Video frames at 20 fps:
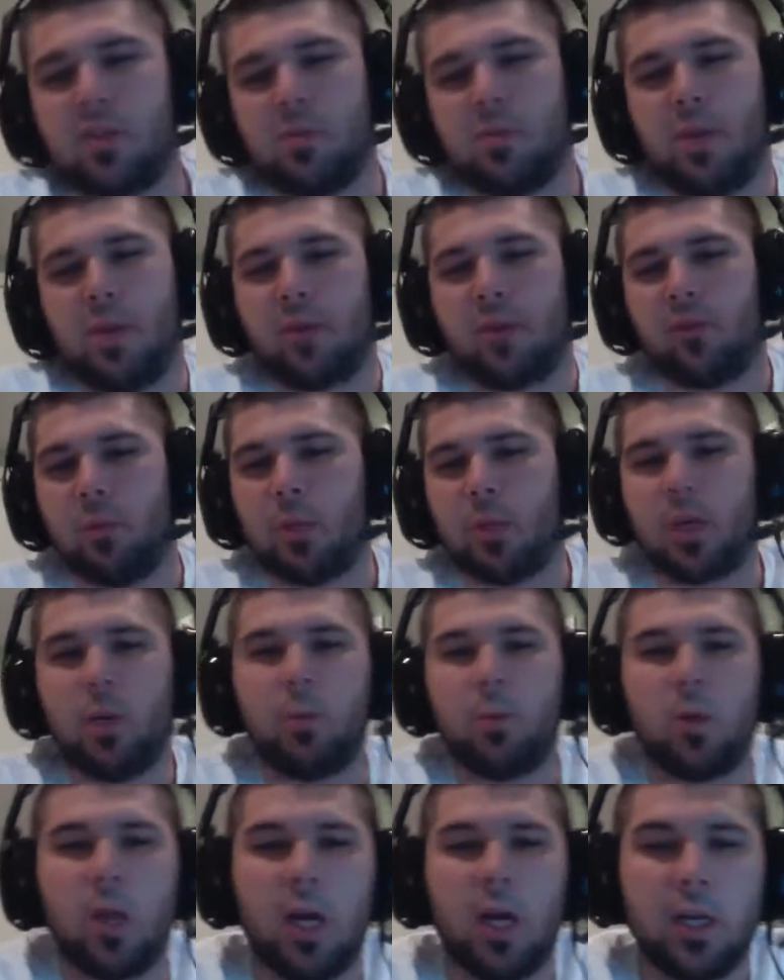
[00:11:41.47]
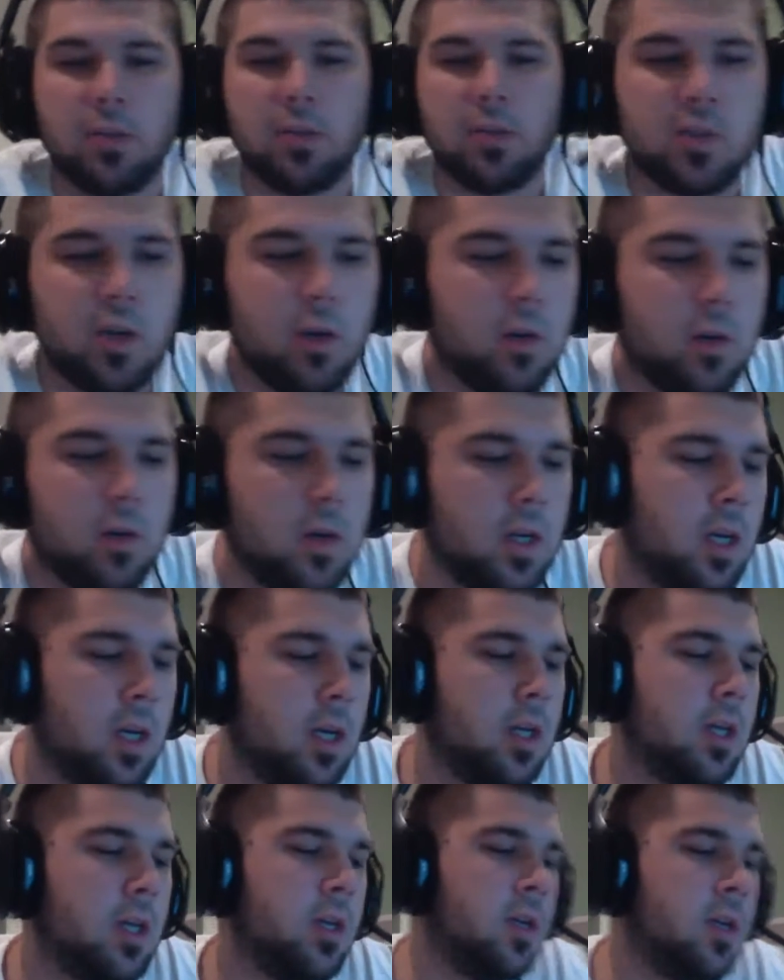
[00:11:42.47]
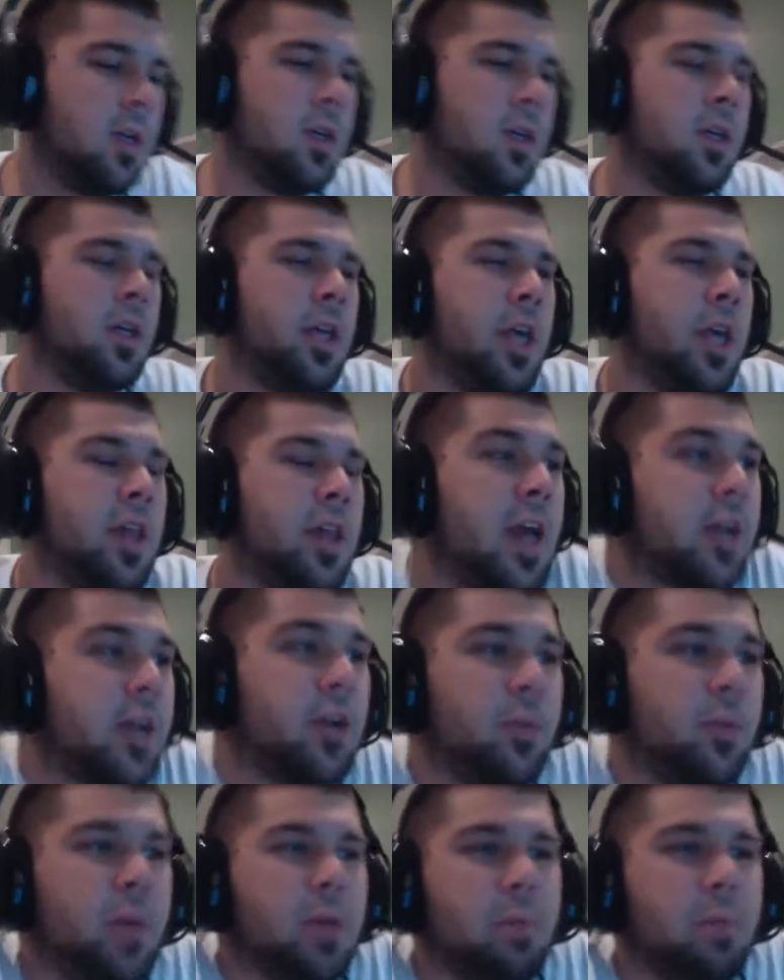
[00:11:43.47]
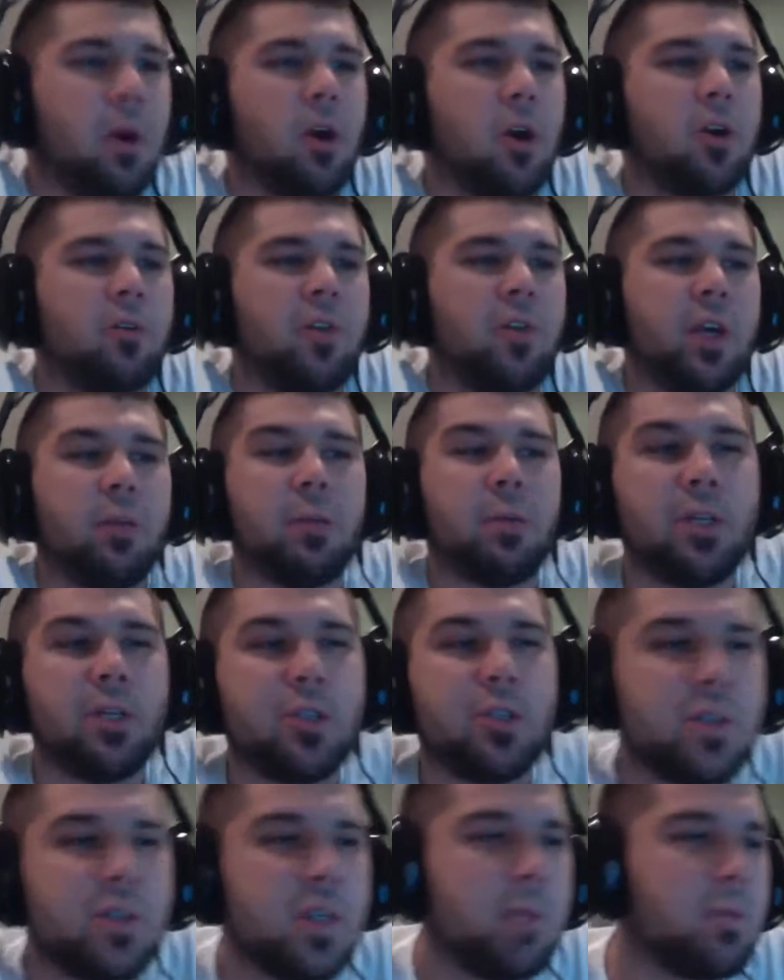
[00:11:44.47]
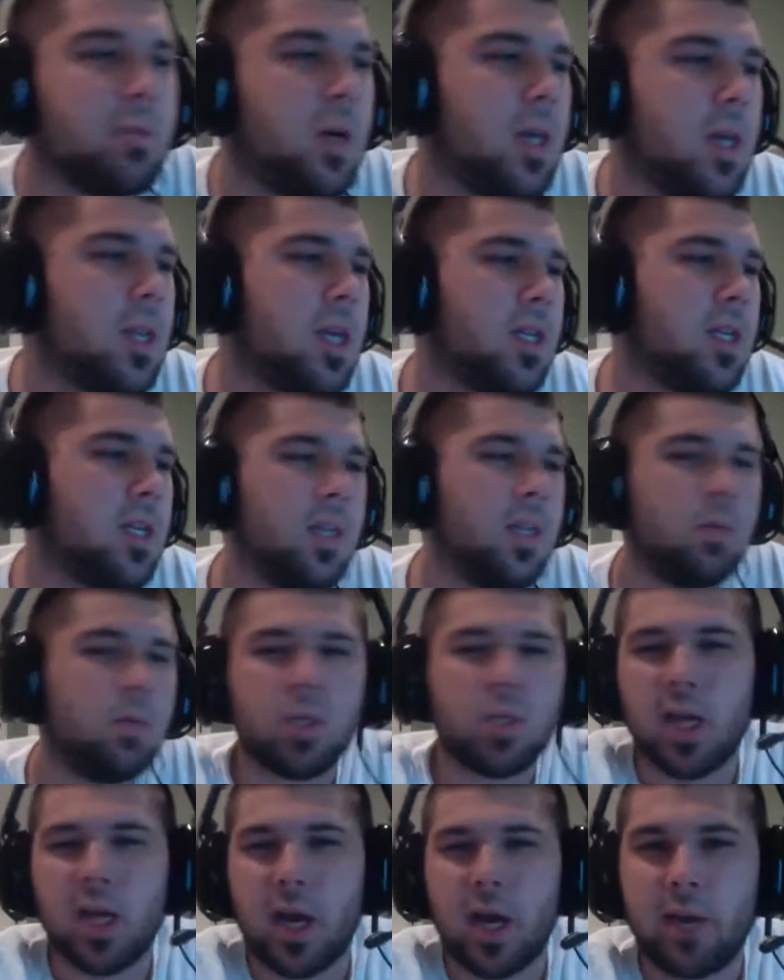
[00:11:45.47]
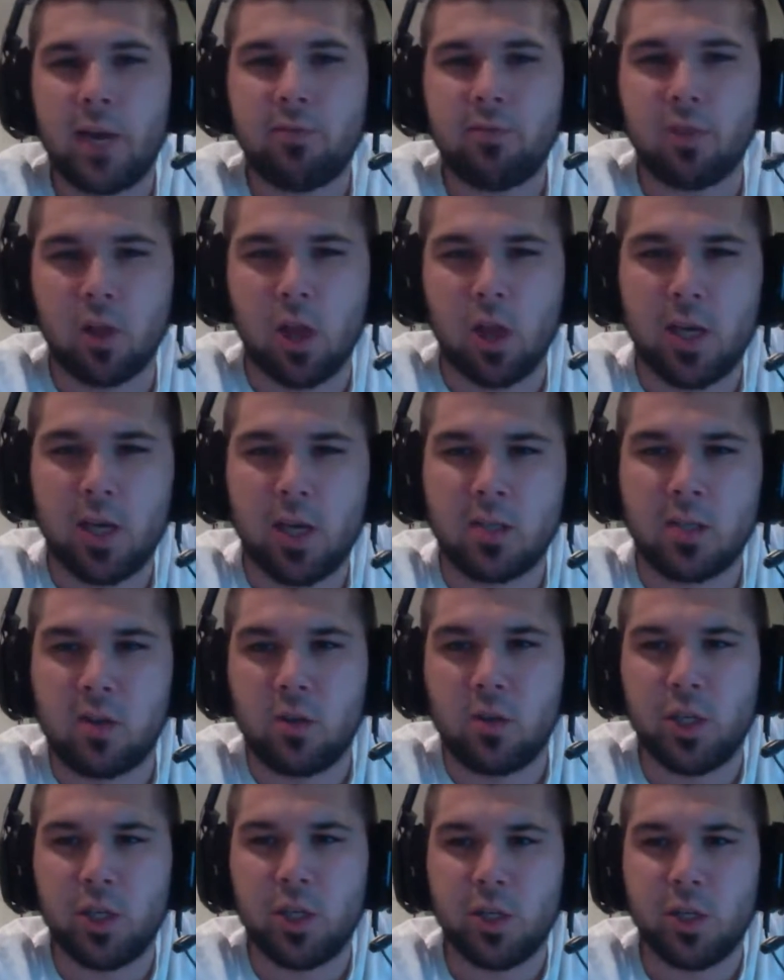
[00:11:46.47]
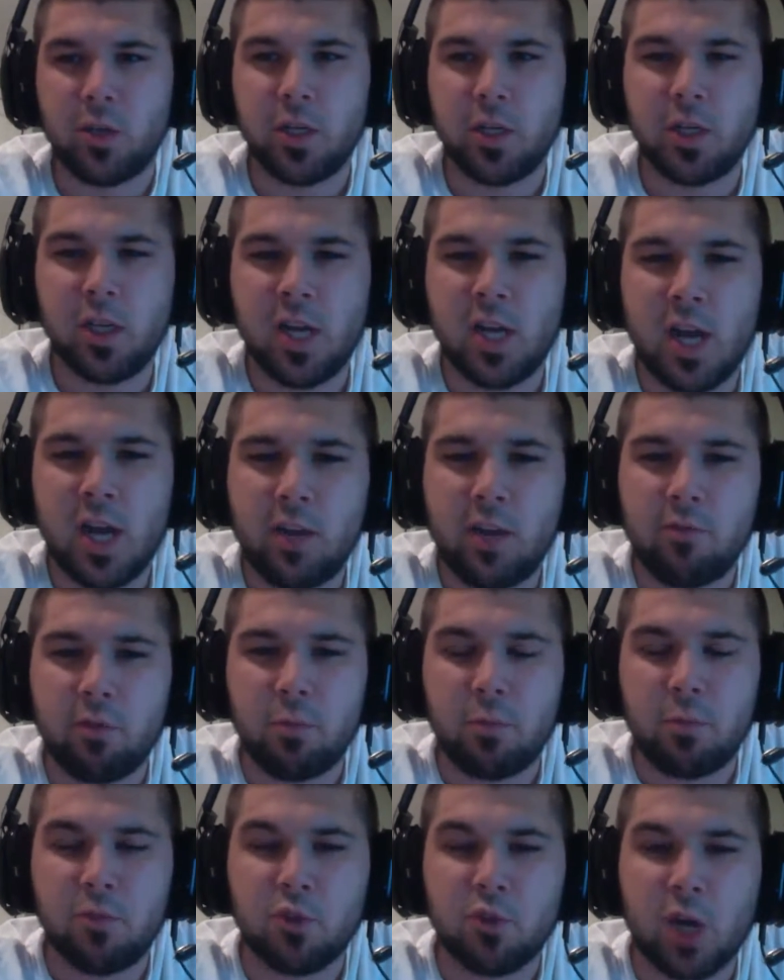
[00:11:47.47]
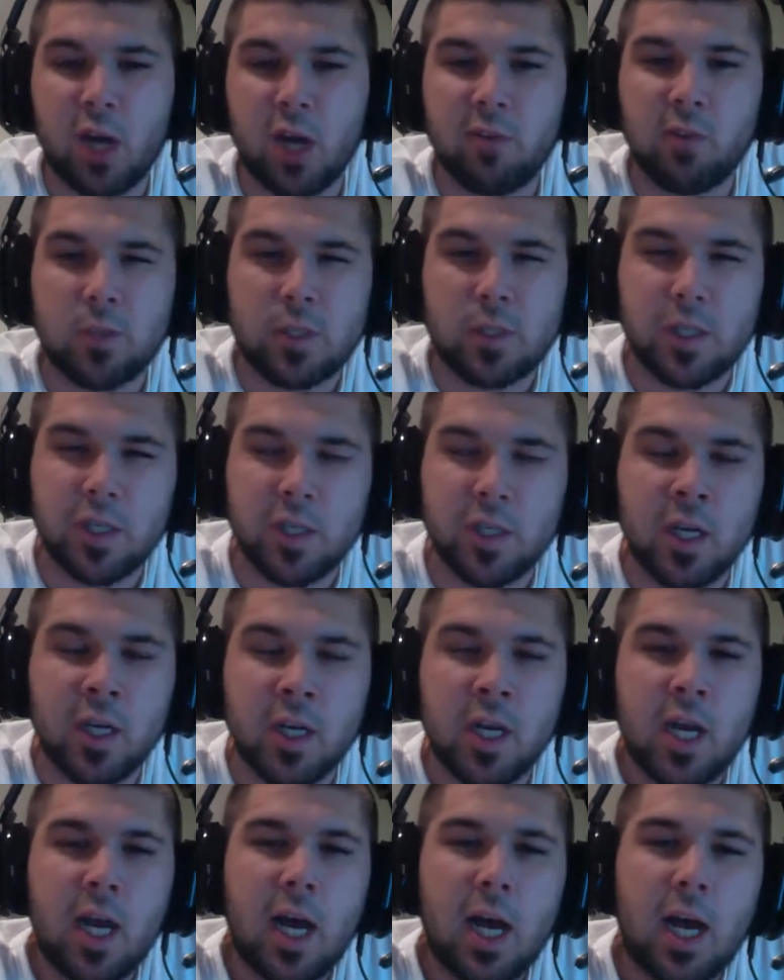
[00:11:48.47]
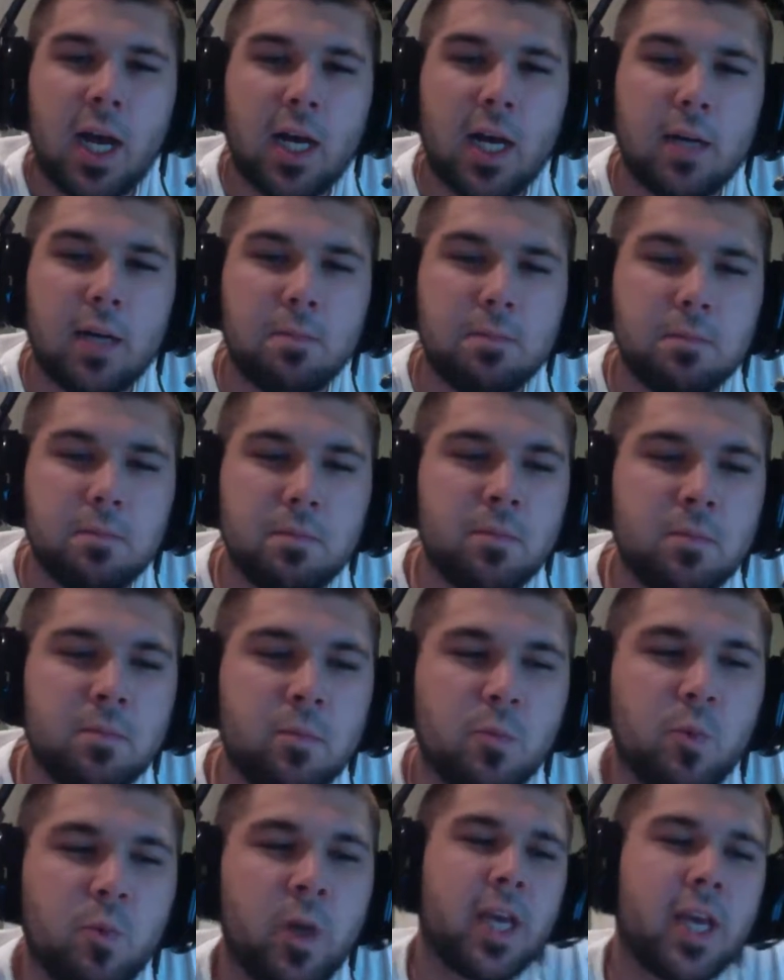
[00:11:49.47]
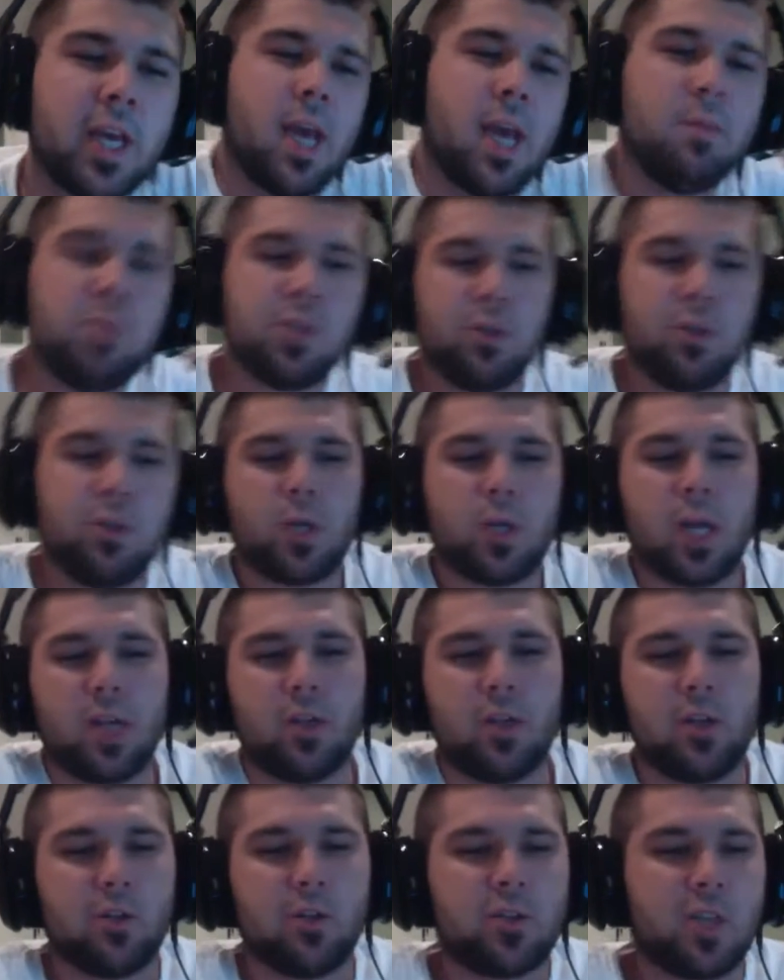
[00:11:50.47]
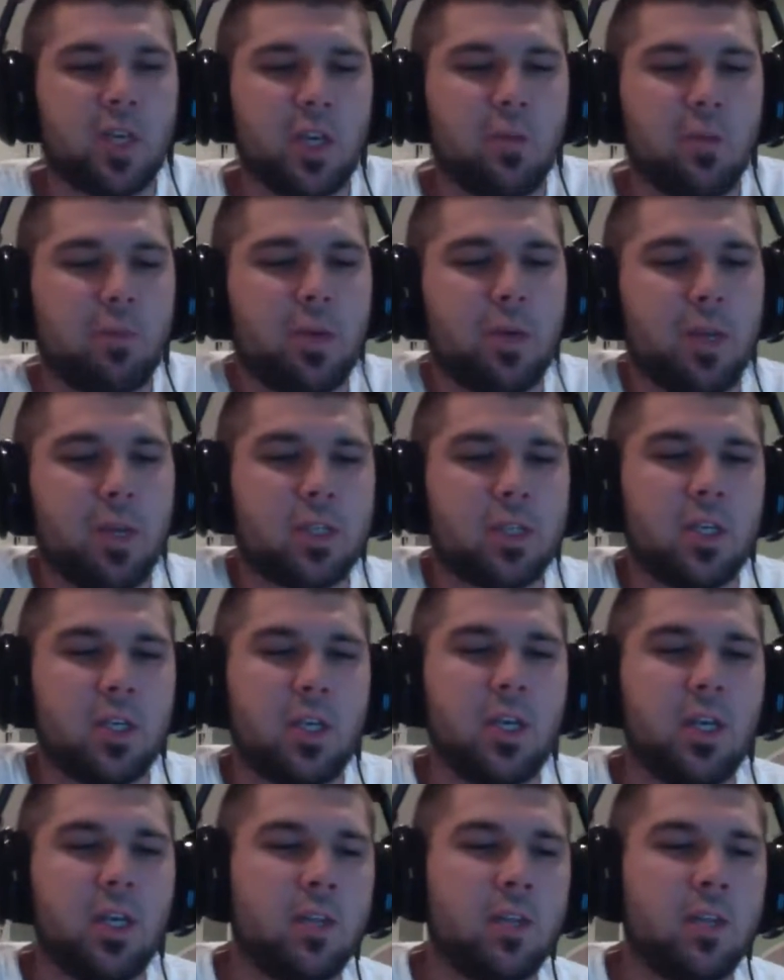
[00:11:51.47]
from a couple lines. So again, that could be part of it, but it just seemed like that team did not have the legs all year. They did not have the drive all year. When it came to kind of Nosek getting picked, it